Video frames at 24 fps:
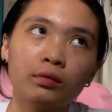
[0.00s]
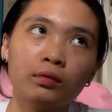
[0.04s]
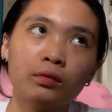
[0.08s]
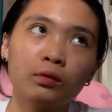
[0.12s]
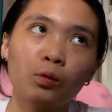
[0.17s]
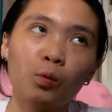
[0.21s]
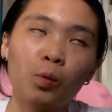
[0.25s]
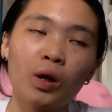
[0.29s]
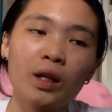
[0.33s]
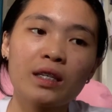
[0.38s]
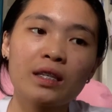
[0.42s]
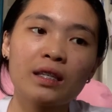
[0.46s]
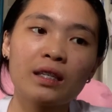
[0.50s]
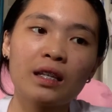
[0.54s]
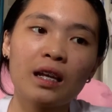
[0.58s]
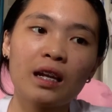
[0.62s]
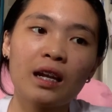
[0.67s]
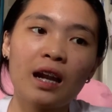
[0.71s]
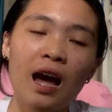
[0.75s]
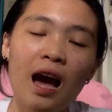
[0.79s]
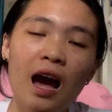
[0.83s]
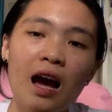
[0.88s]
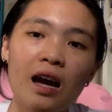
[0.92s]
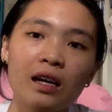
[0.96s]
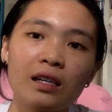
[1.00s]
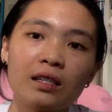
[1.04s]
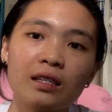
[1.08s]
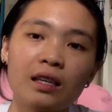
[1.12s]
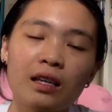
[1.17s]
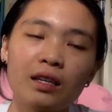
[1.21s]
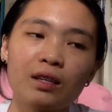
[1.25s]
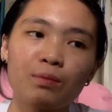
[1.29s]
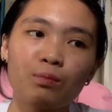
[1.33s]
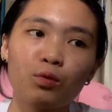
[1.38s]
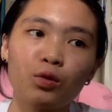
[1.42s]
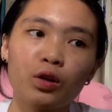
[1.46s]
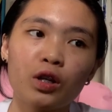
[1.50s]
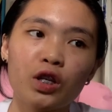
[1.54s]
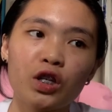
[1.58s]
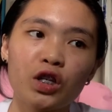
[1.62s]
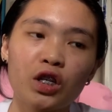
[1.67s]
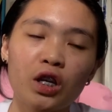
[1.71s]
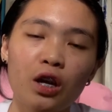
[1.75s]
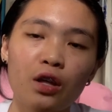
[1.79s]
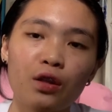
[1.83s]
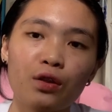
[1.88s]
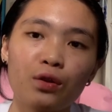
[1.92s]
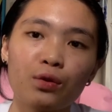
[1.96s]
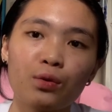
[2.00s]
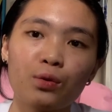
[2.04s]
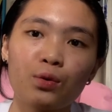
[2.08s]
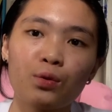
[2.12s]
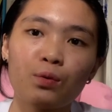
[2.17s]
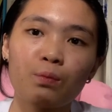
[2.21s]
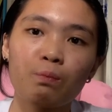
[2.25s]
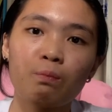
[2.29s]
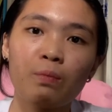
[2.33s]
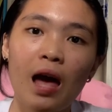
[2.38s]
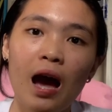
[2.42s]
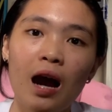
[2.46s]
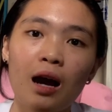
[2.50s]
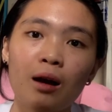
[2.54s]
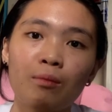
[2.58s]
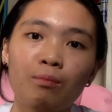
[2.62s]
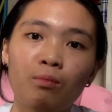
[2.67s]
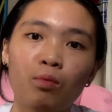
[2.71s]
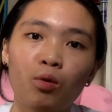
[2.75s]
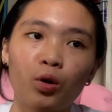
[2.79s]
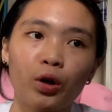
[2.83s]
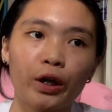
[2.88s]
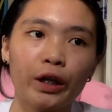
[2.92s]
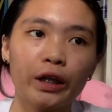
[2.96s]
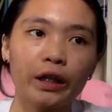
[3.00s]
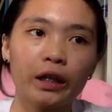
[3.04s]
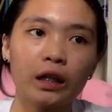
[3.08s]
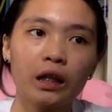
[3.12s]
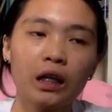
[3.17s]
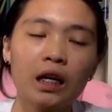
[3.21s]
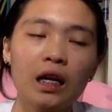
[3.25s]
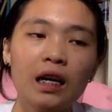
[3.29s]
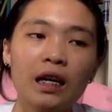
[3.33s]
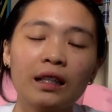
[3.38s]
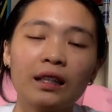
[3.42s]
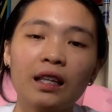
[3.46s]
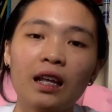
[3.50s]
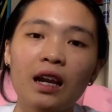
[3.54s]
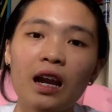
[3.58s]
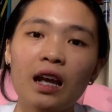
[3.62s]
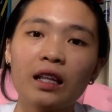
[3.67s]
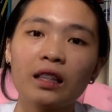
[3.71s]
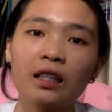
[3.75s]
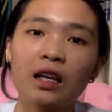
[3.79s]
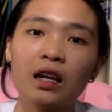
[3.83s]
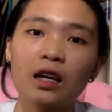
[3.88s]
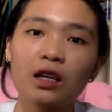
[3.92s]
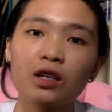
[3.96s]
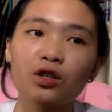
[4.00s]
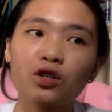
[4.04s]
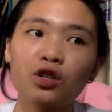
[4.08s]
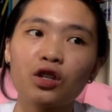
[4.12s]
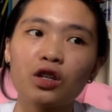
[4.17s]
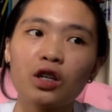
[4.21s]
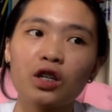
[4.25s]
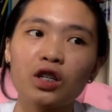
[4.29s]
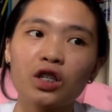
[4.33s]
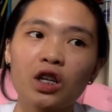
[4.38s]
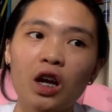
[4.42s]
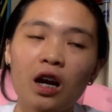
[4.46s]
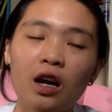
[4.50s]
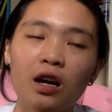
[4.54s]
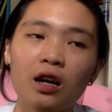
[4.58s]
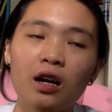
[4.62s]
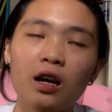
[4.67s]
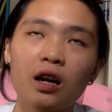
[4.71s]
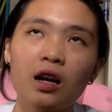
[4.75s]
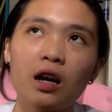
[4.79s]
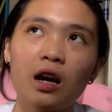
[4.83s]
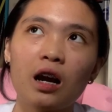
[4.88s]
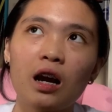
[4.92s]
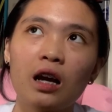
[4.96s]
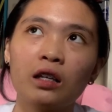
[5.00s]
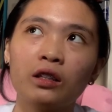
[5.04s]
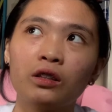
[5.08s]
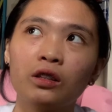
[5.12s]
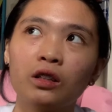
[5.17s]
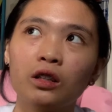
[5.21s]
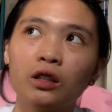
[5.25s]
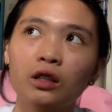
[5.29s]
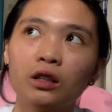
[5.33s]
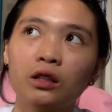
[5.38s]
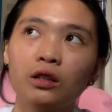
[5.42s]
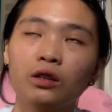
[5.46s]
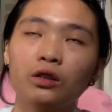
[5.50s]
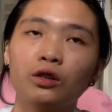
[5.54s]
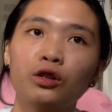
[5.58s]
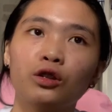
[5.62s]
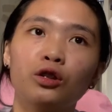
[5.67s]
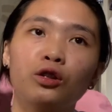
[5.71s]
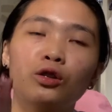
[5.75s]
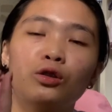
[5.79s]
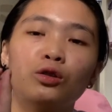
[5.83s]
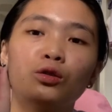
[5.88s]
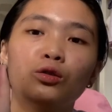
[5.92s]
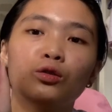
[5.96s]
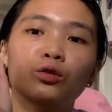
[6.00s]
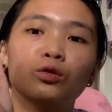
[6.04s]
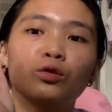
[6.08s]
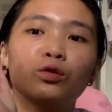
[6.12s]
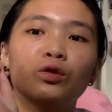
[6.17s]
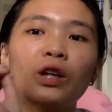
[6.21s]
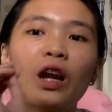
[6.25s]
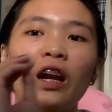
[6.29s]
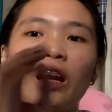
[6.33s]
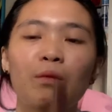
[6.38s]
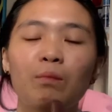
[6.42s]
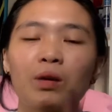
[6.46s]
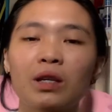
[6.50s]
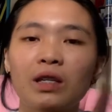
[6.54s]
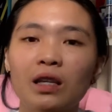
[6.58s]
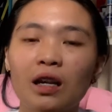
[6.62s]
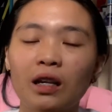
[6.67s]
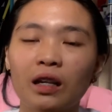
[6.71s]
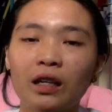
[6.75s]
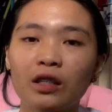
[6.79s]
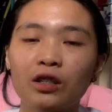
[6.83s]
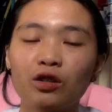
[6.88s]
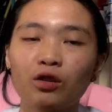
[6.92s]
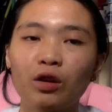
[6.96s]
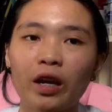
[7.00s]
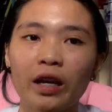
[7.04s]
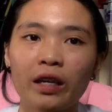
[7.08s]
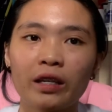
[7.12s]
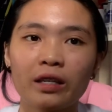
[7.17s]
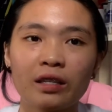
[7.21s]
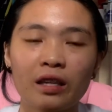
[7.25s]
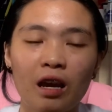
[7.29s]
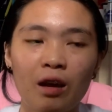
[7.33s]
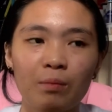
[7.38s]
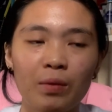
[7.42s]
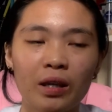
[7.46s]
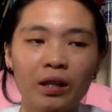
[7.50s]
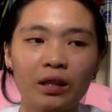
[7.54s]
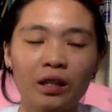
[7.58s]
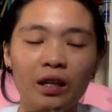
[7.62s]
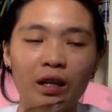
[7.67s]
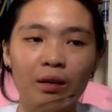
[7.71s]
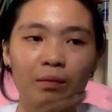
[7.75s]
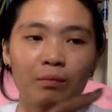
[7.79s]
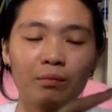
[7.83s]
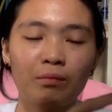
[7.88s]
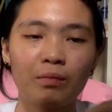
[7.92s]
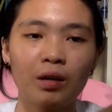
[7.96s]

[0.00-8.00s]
once na na-access mo na siya through Blackboard, dire-diretso na siyang ano, yung lalabas agad yung exam and then